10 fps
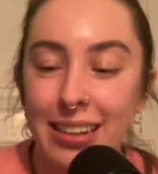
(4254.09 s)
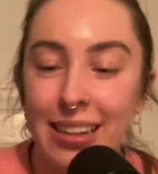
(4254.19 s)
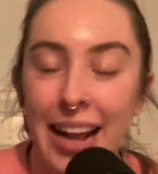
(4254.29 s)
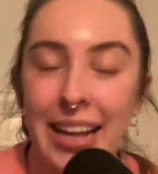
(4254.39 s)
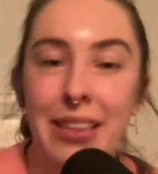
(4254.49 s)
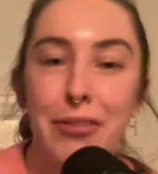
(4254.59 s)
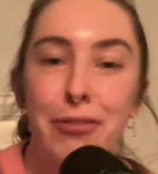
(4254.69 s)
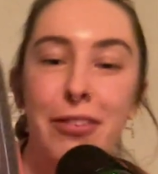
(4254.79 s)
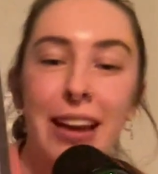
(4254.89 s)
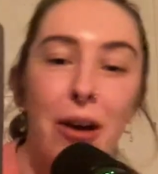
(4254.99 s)
like the
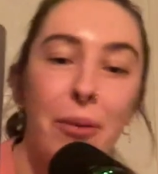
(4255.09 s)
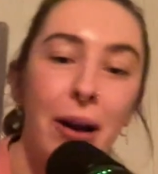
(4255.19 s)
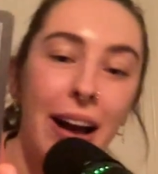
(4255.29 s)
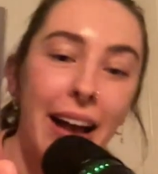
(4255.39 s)
flower